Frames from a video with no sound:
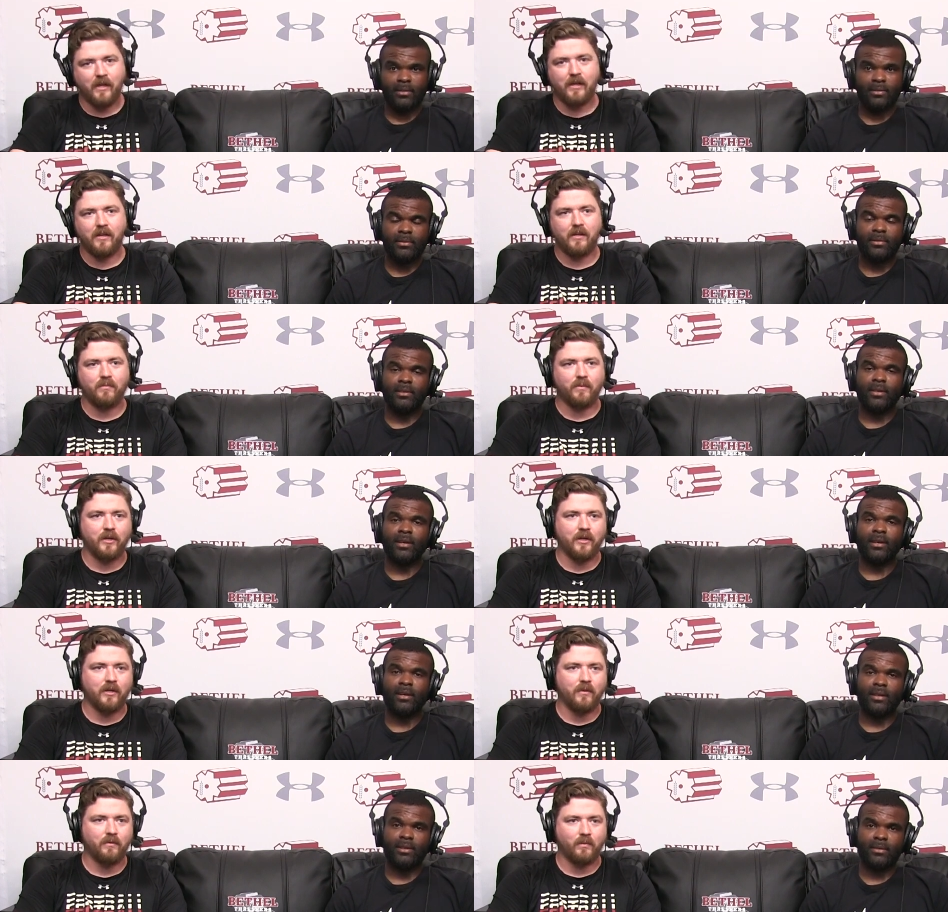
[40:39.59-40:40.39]
Speaker 1: they did
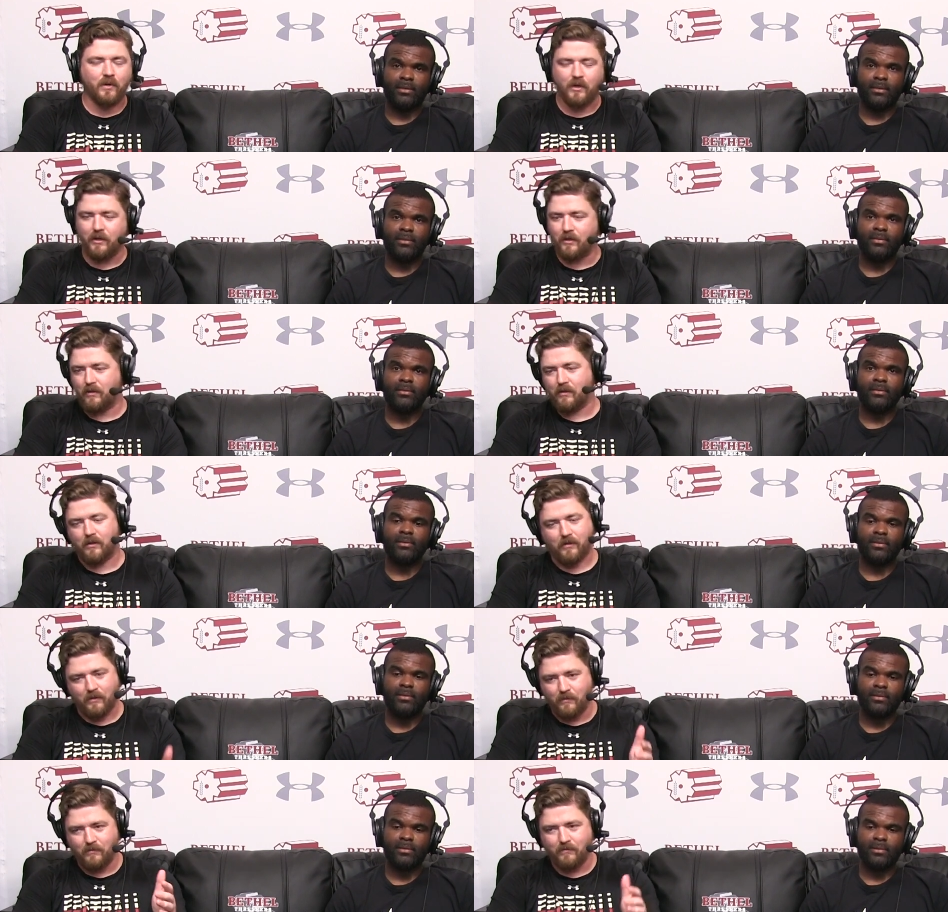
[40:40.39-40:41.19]
well, and we're going to
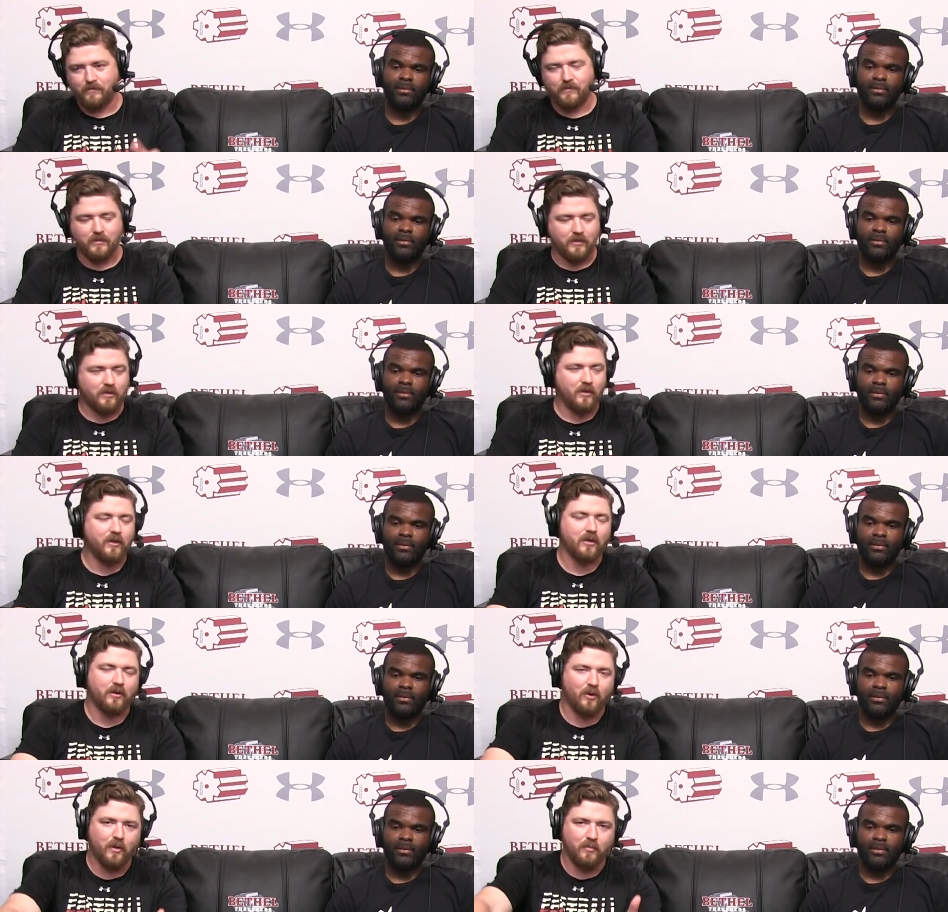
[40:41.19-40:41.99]
you know
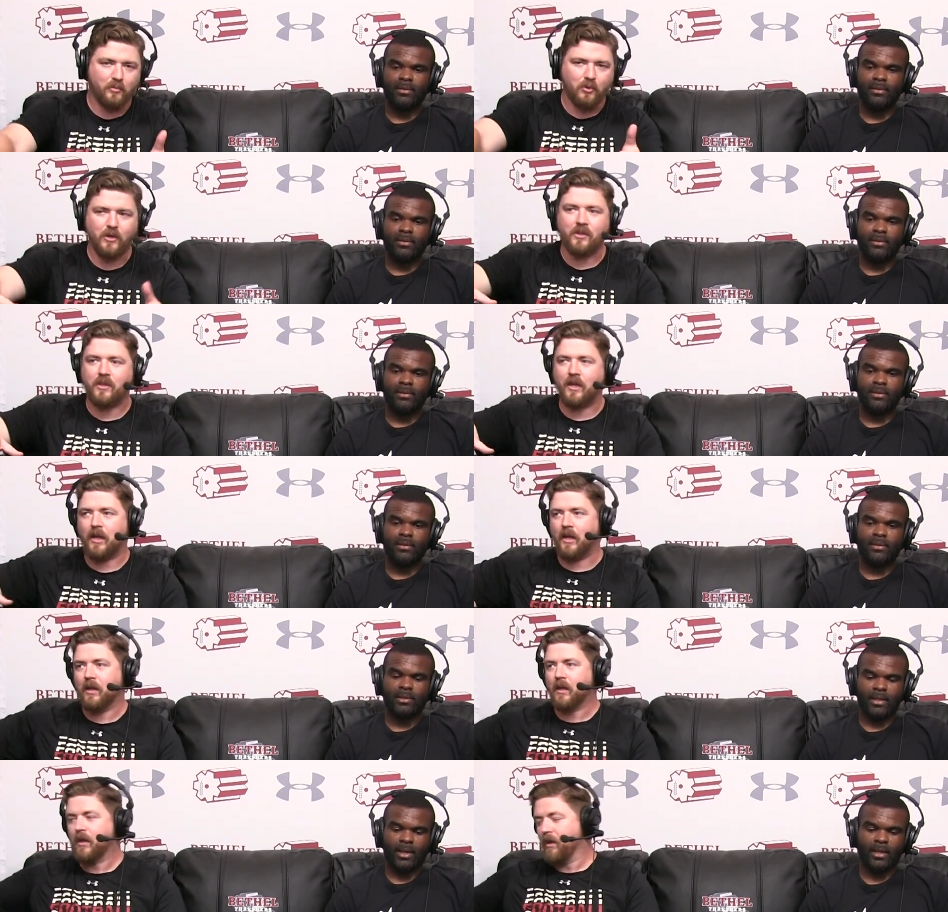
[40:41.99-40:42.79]
could incorporate
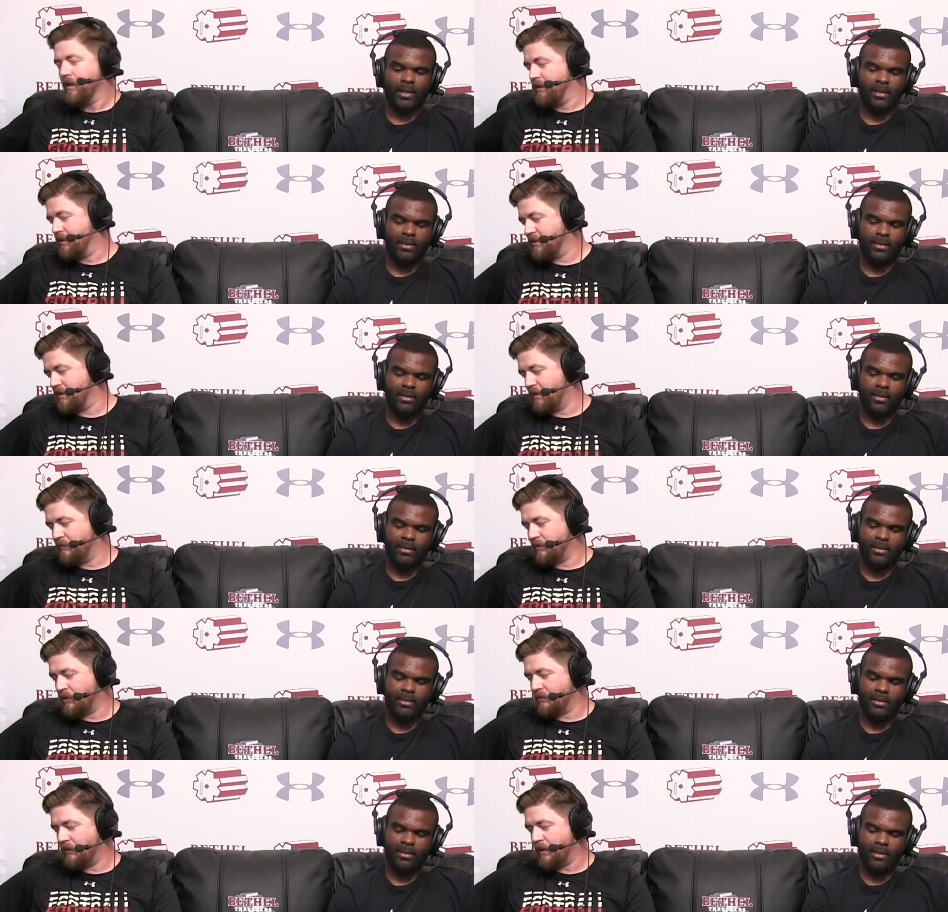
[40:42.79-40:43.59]
that yeah. to some
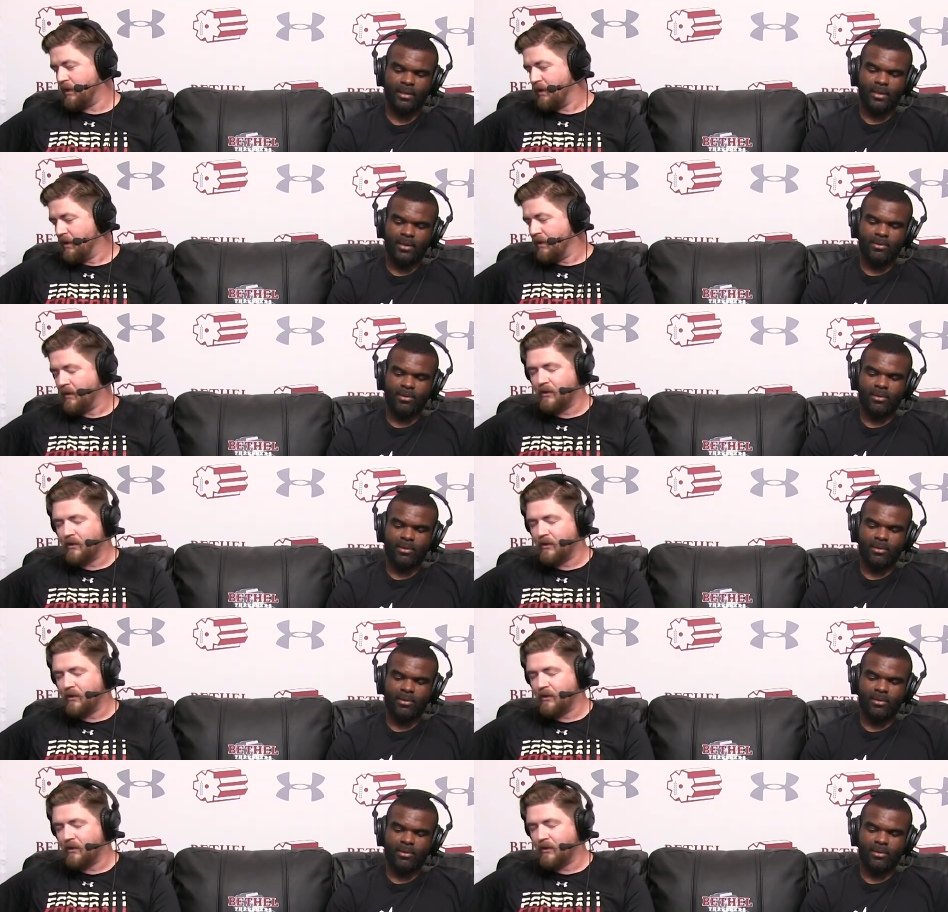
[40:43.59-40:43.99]
degree.